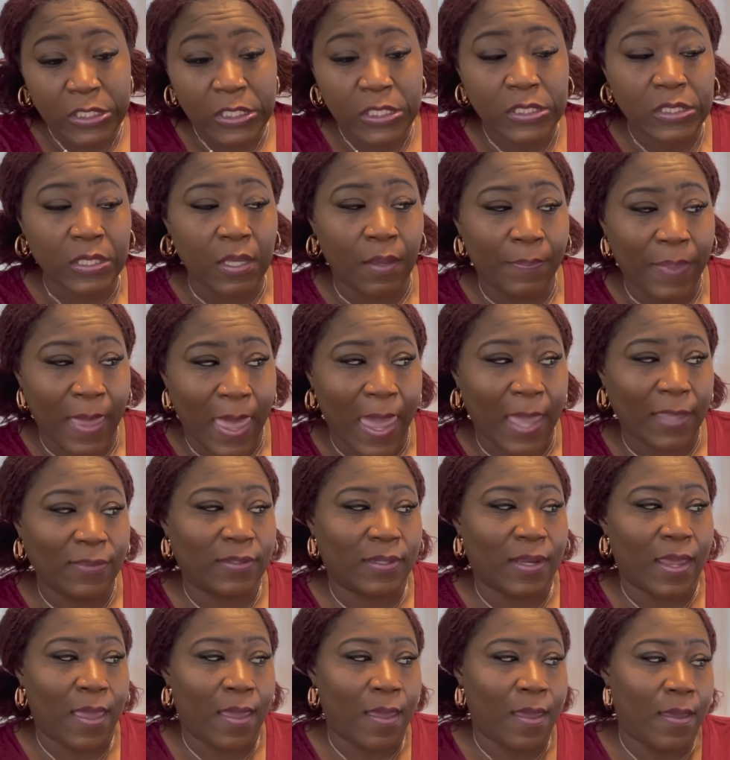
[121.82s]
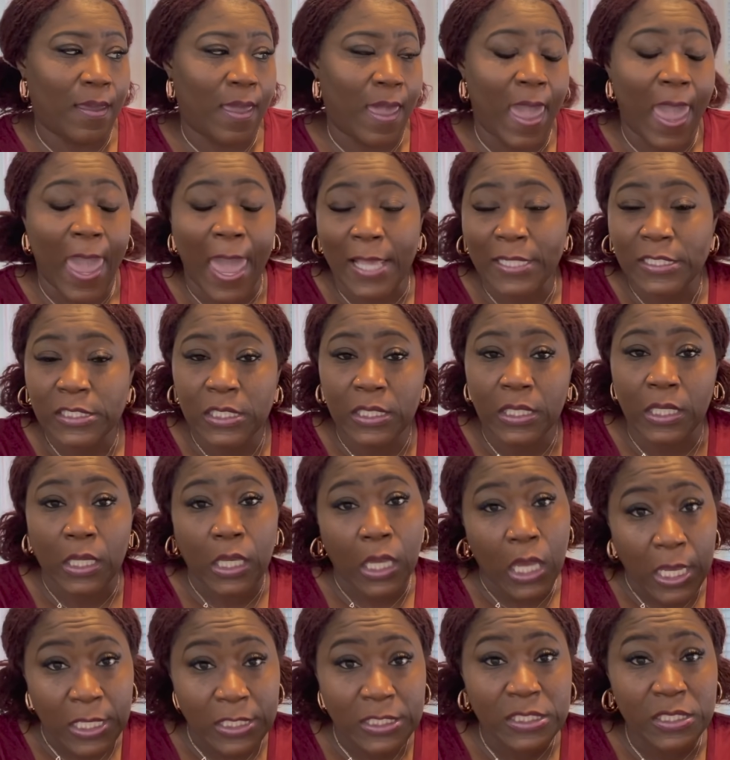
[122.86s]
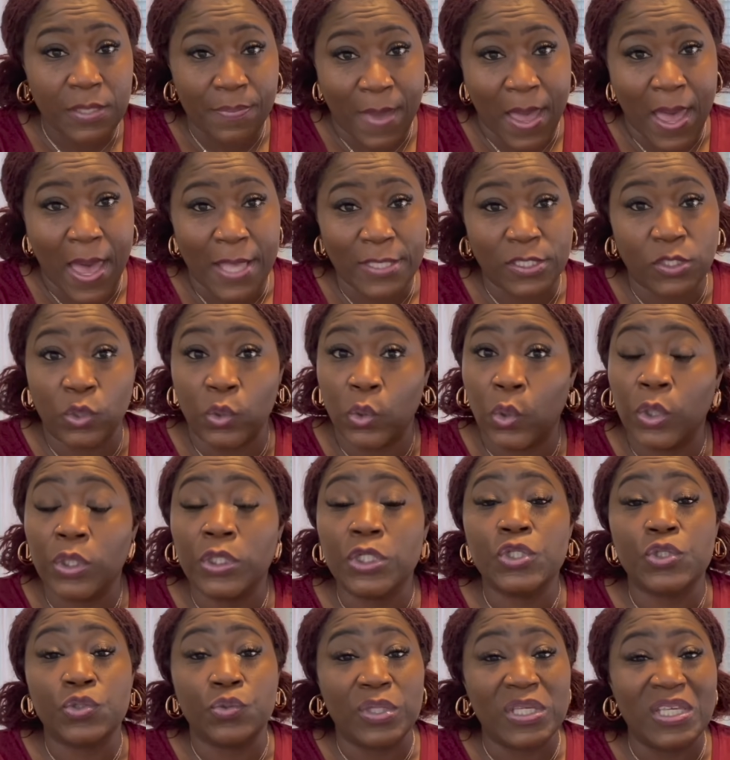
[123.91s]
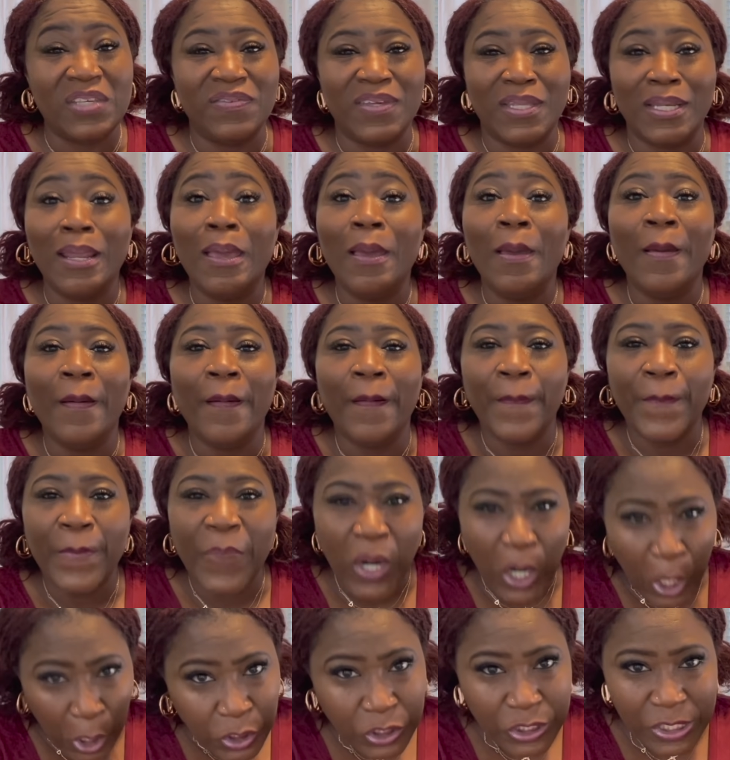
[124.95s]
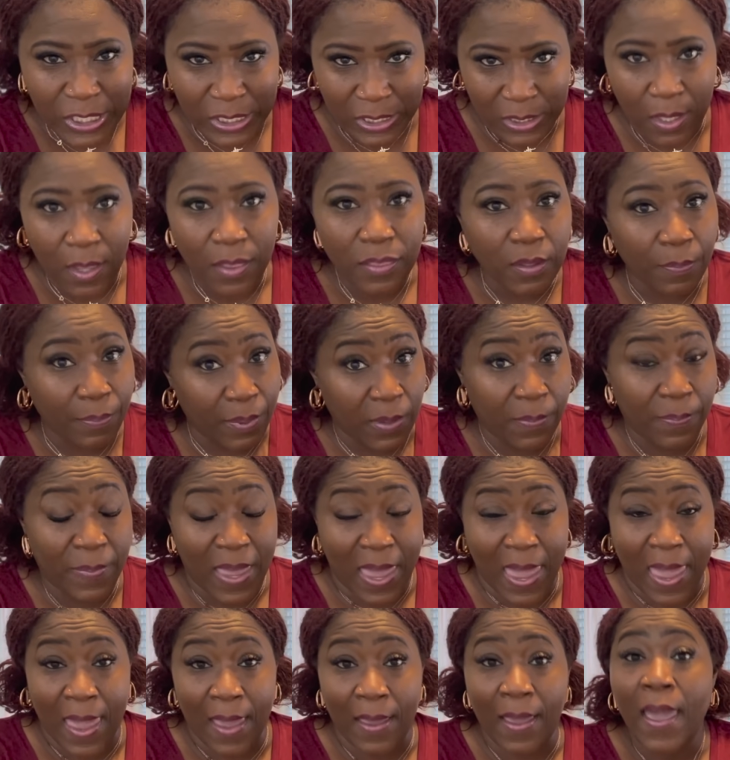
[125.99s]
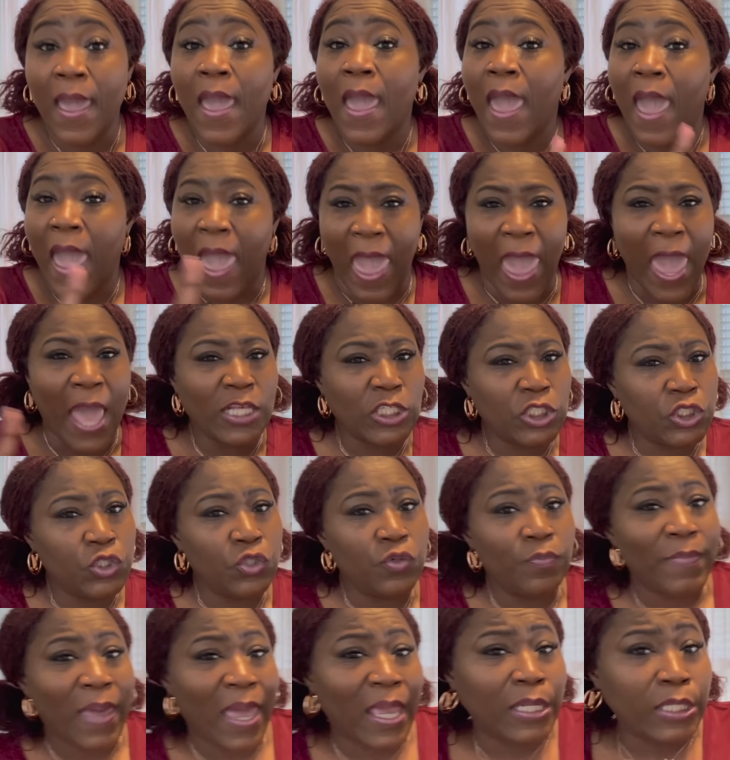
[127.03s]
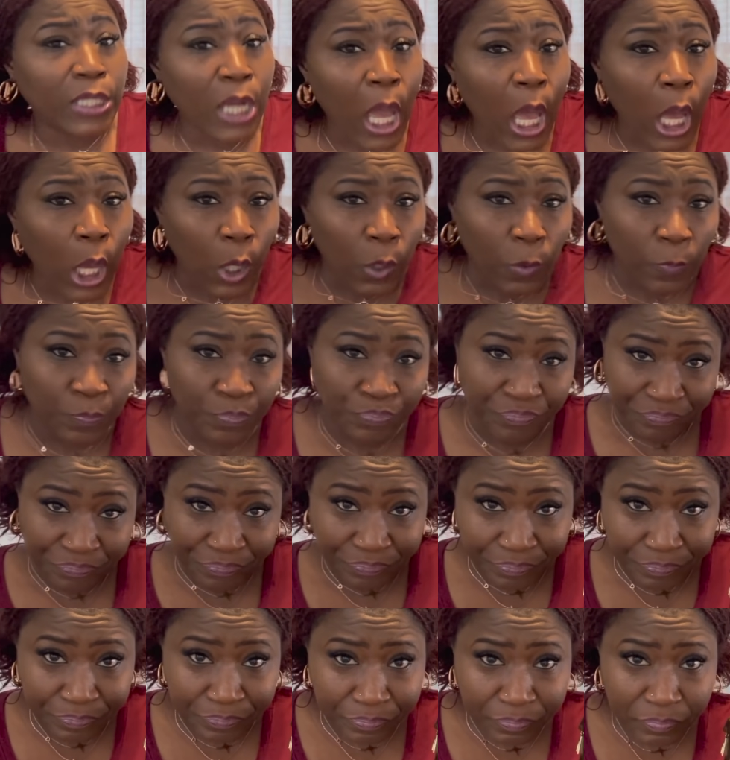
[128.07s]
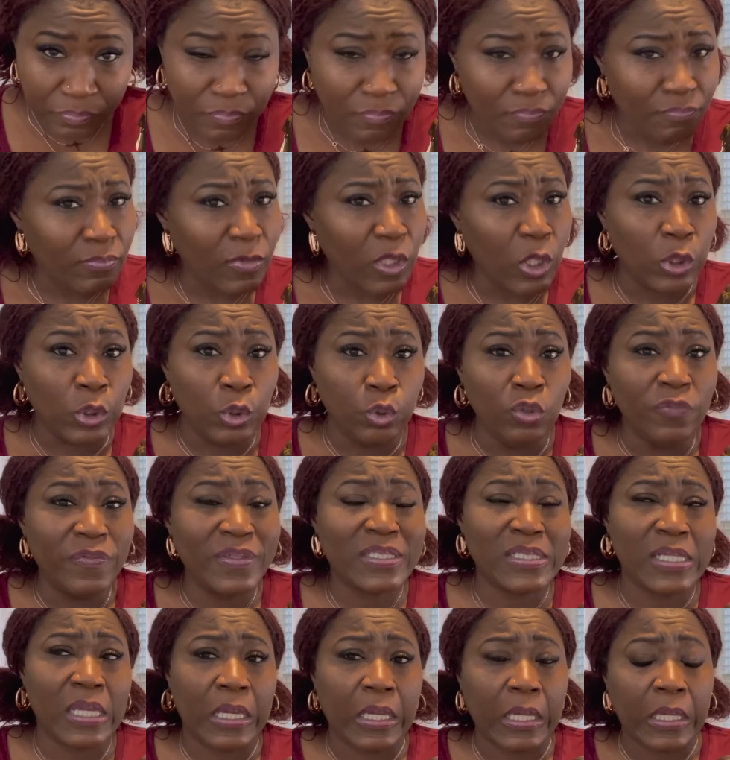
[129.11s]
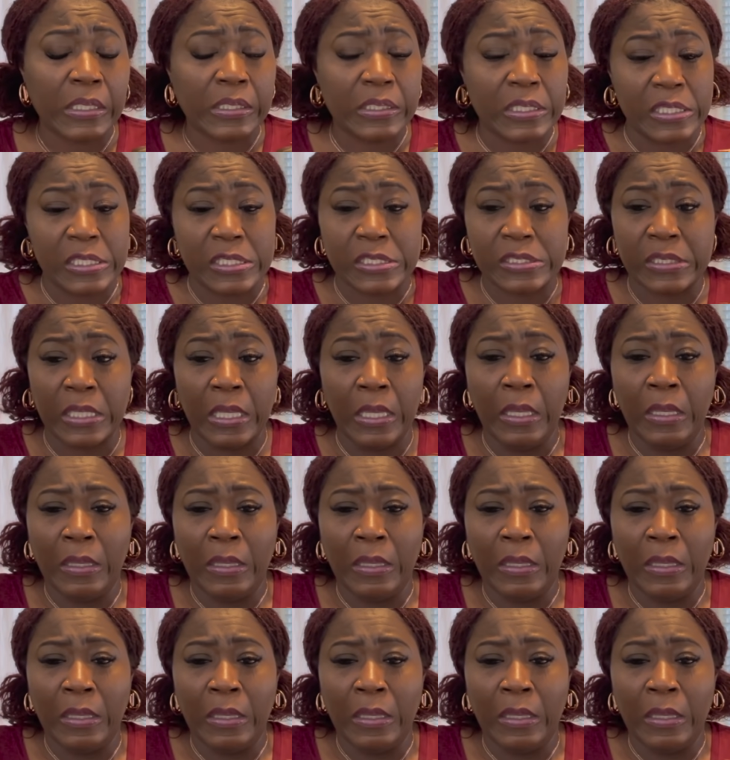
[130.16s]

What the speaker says: is a bag that I had to get customized in order to even purchase the bum bag. As you may know, Louis Vuitton is